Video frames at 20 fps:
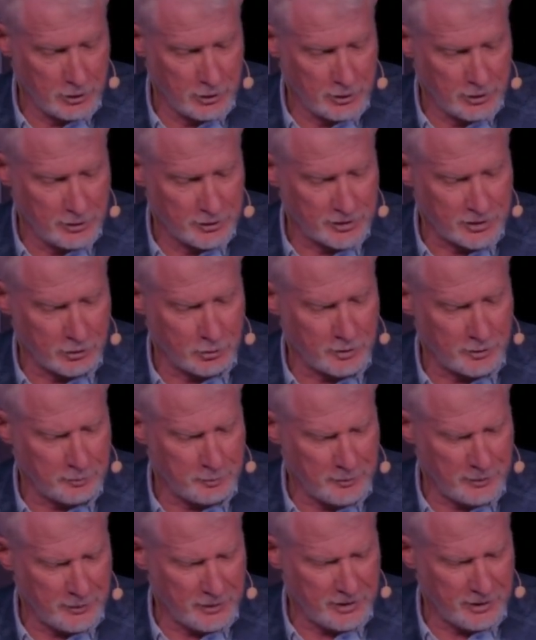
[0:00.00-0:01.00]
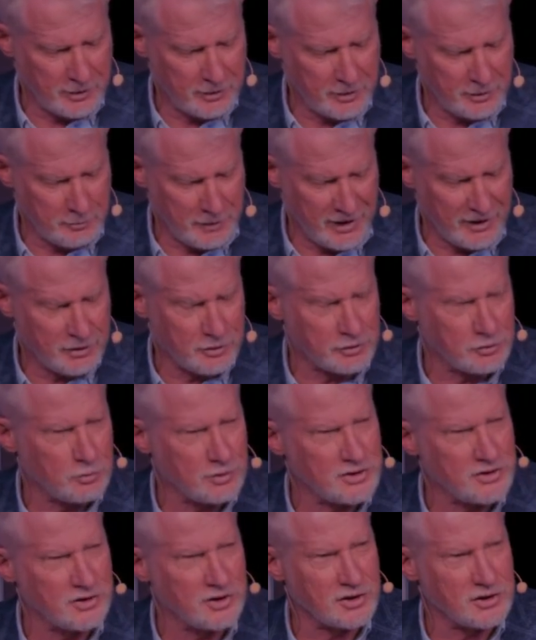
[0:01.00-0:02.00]
So it, it matters
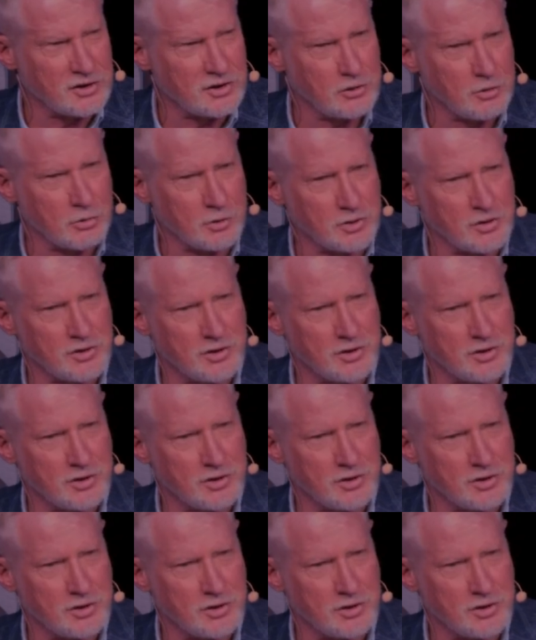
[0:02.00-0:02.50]
what's the source